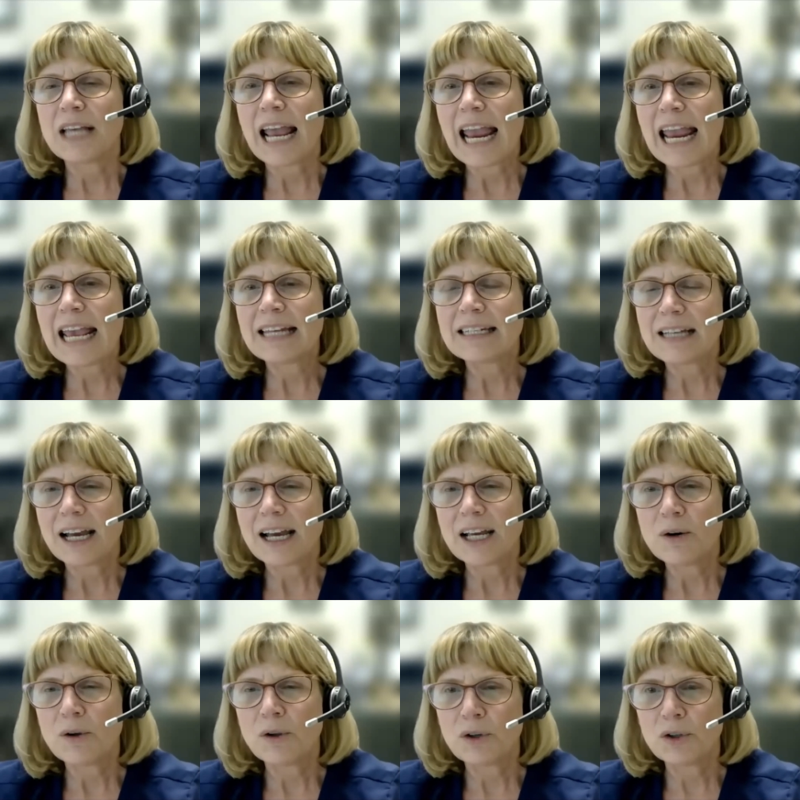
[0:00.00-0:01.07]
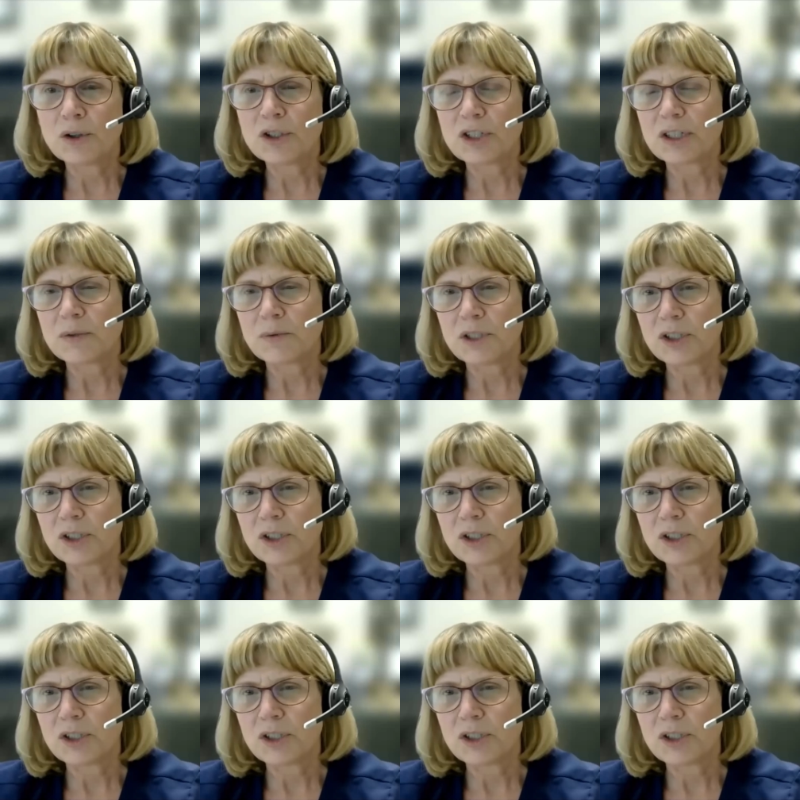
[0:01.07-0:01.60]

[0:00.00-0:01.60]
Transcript: Those anticholinergics,